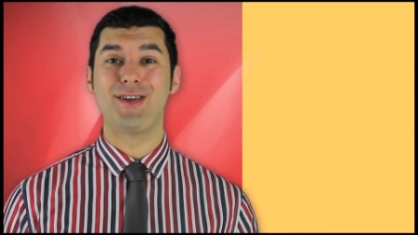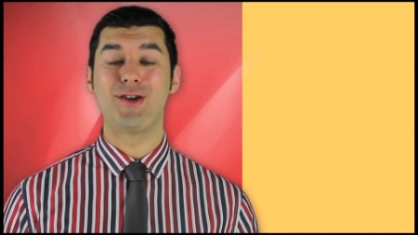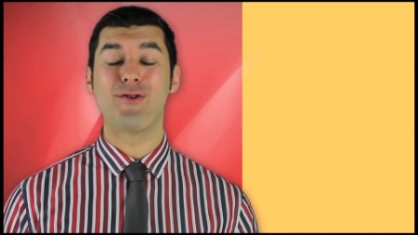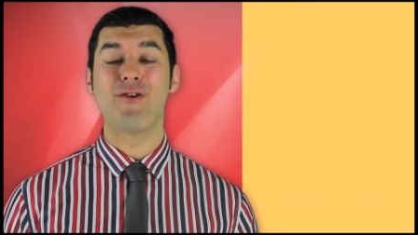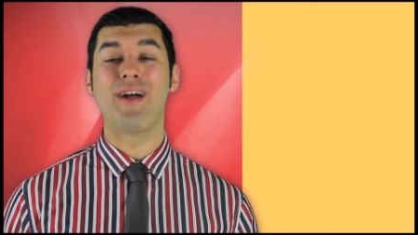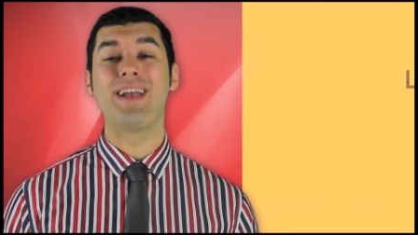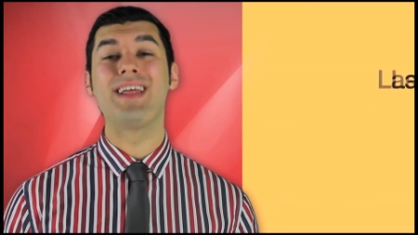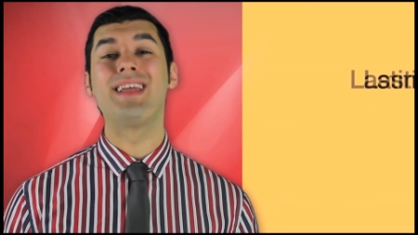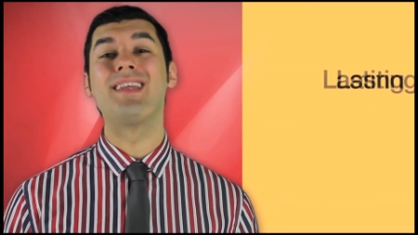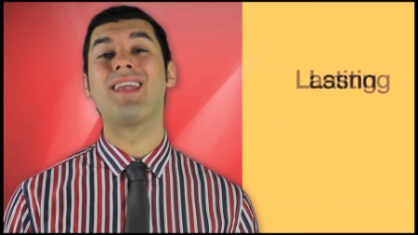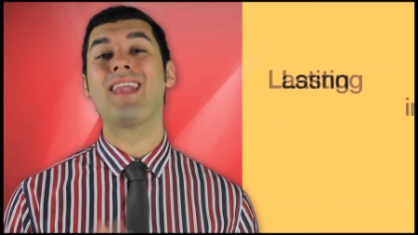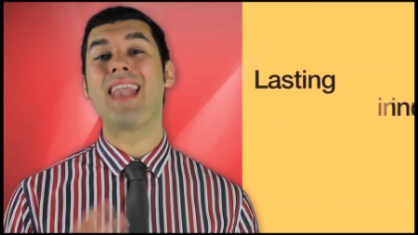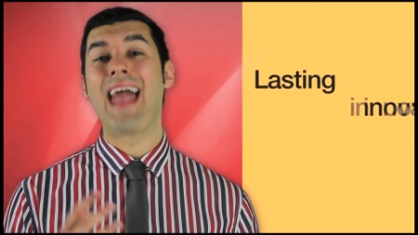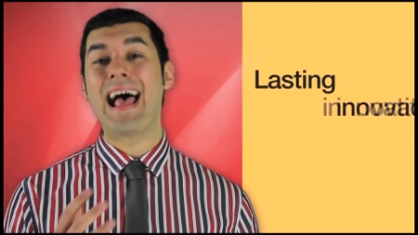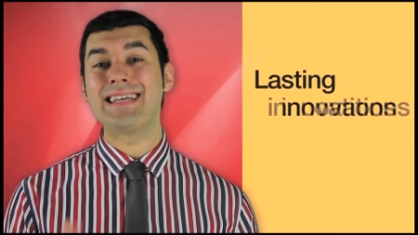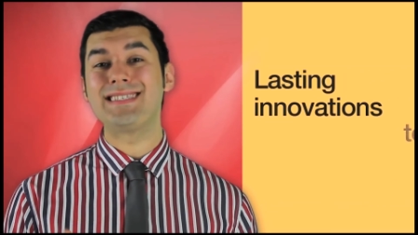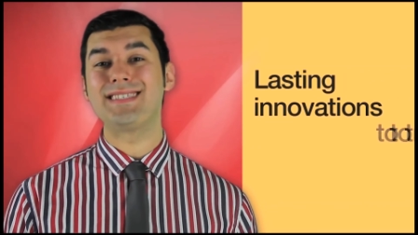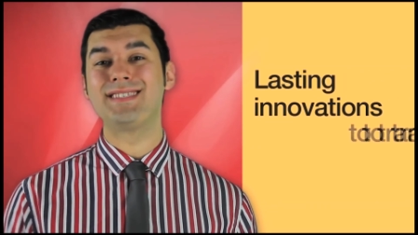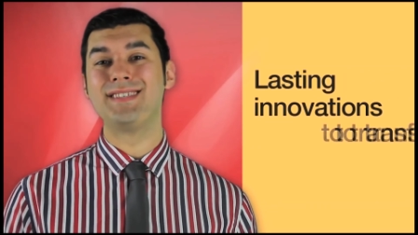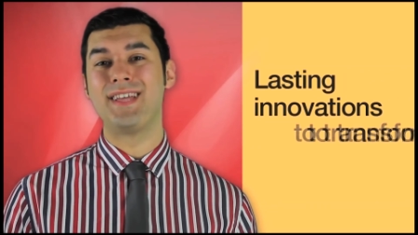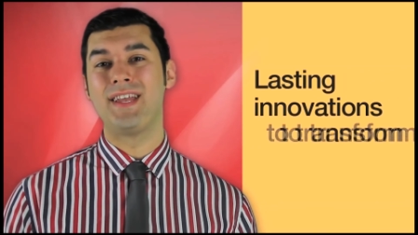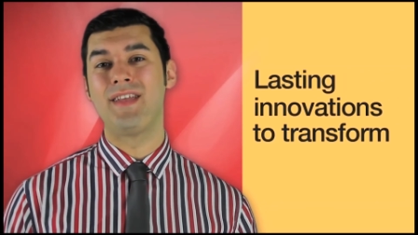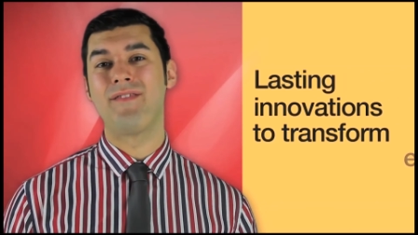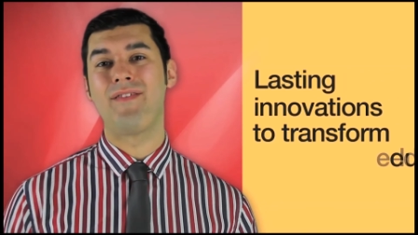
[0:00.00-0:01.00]
creating
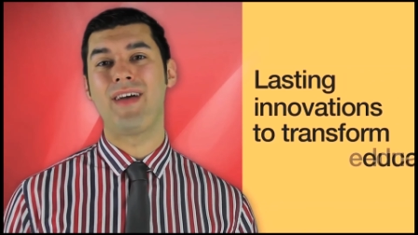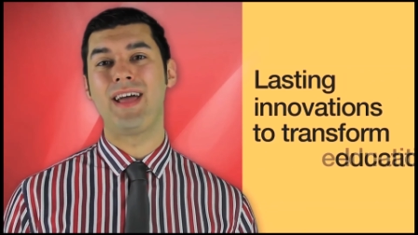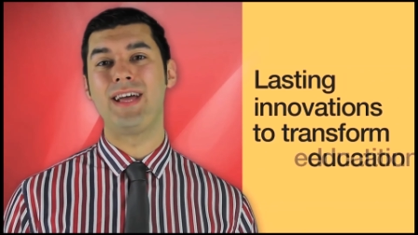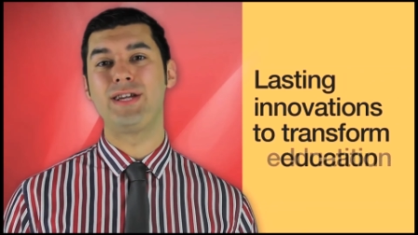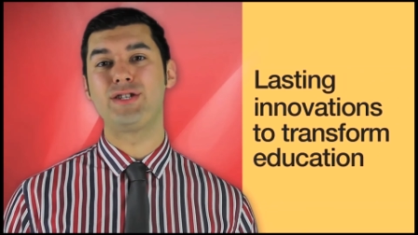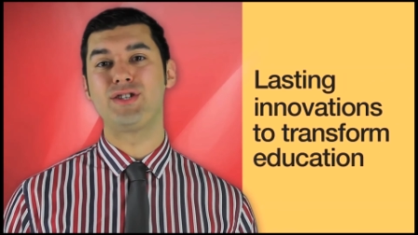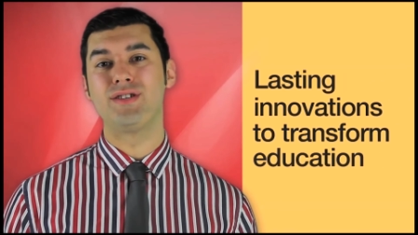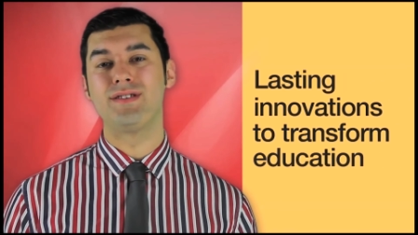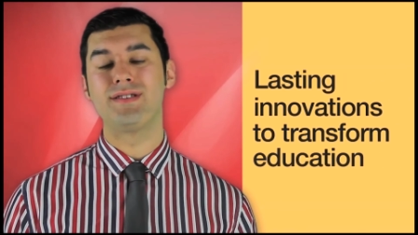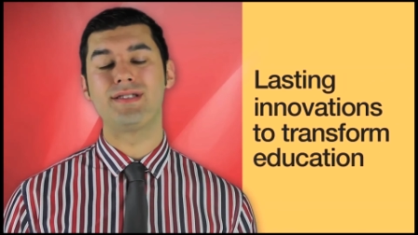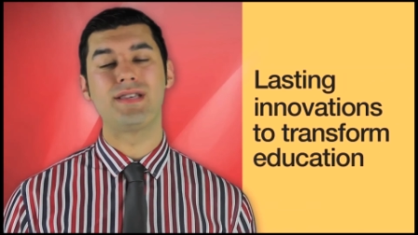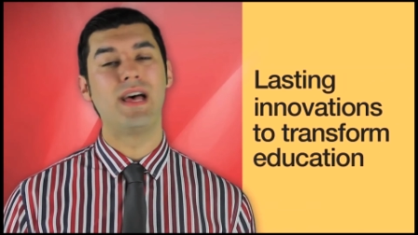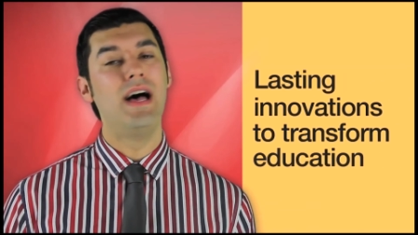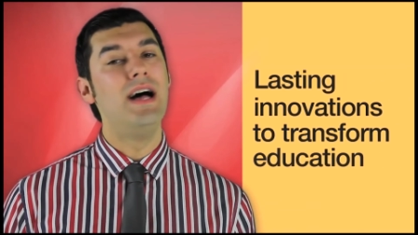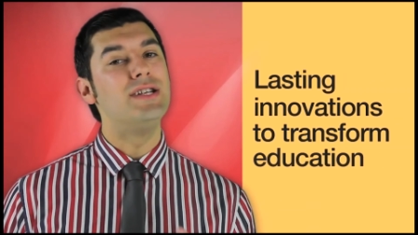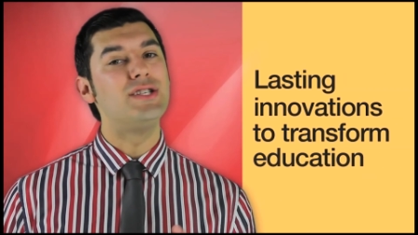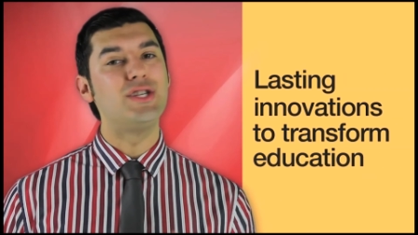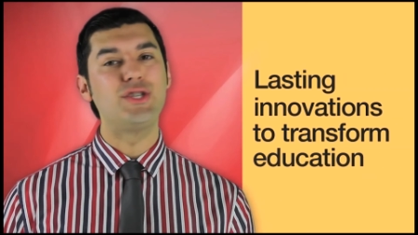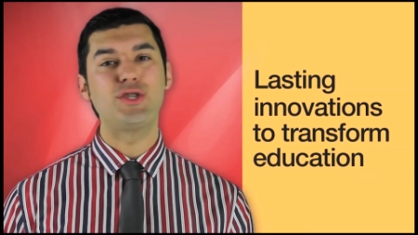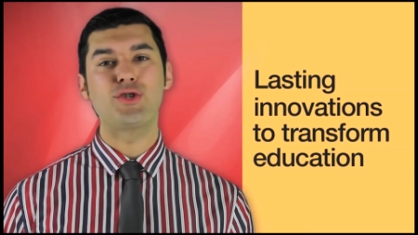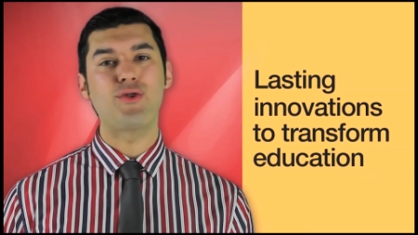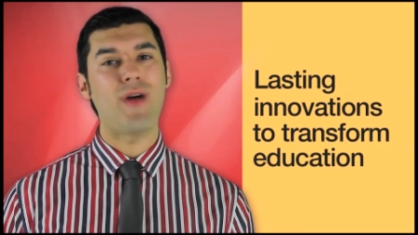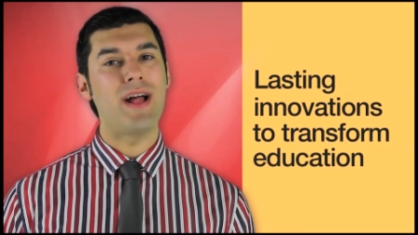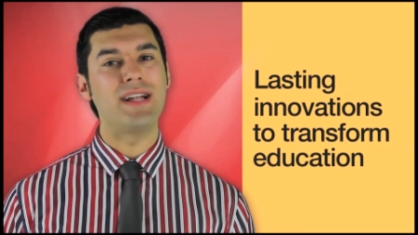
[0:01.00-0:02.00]
lasting innovations to
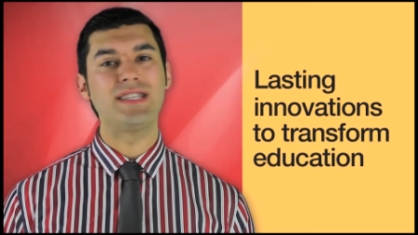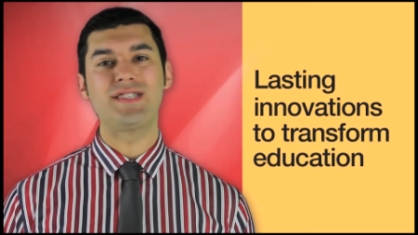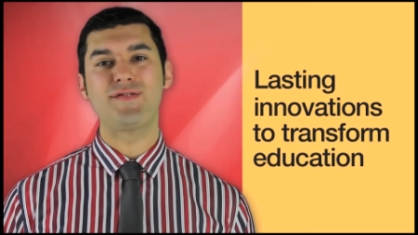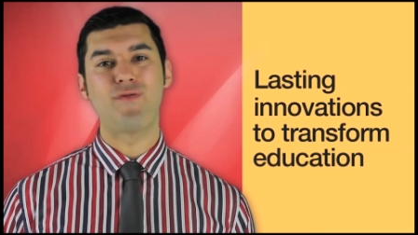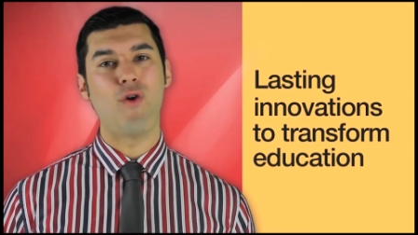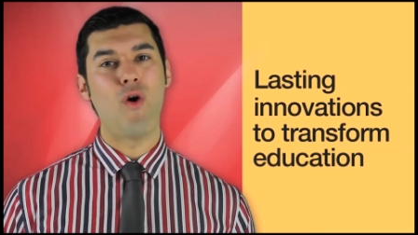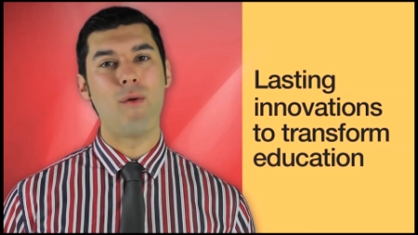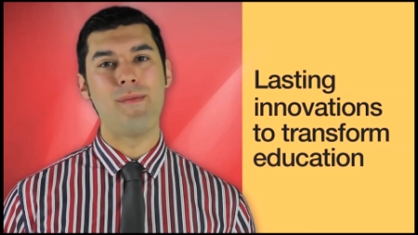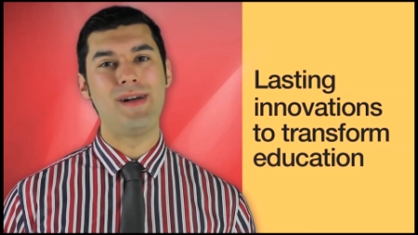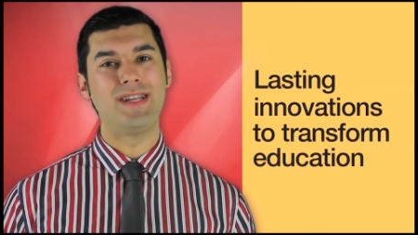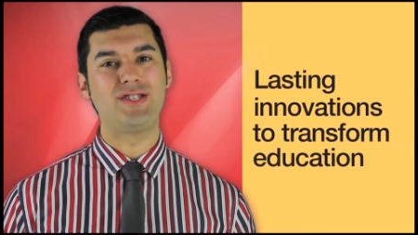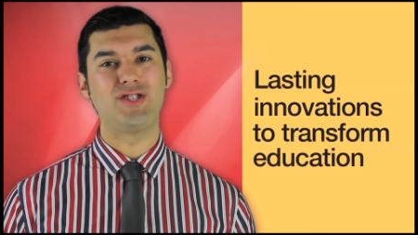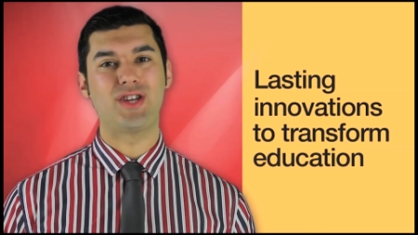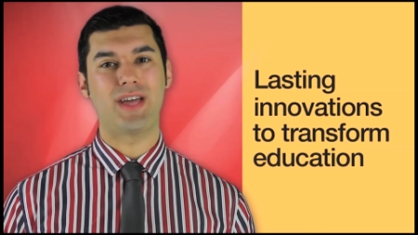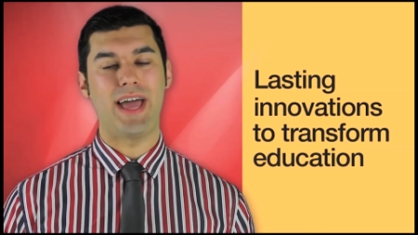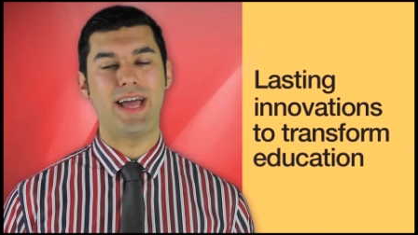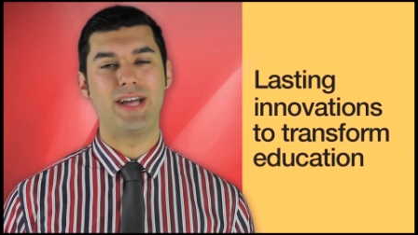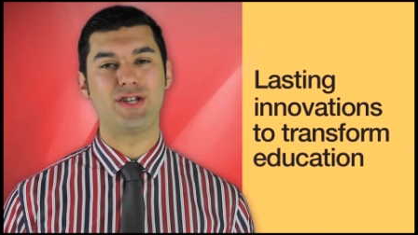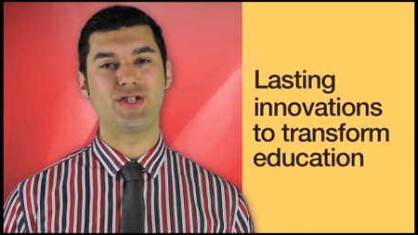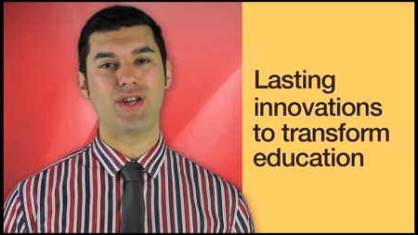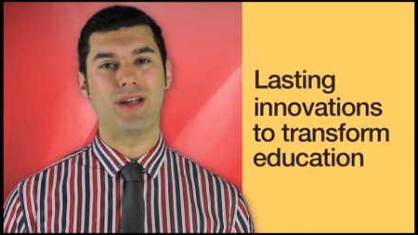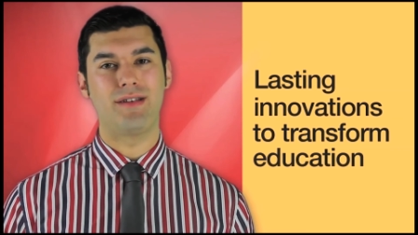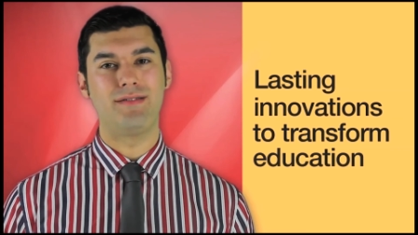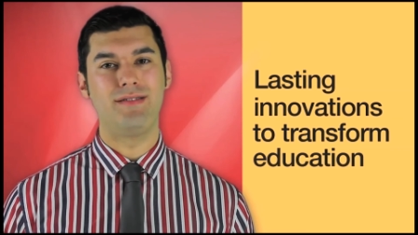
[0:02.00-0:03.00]
transform
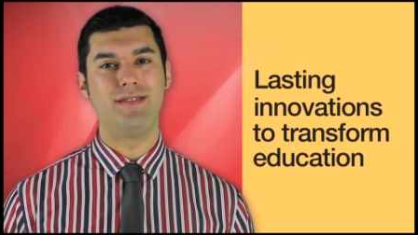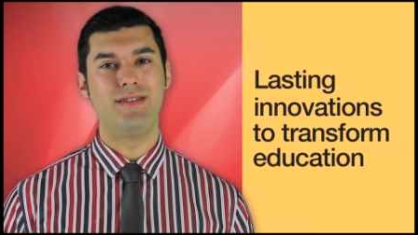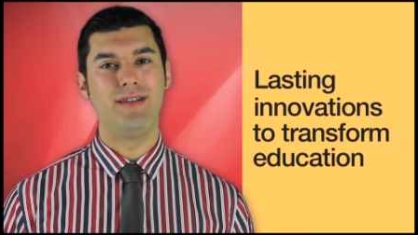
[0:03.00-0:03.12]
education.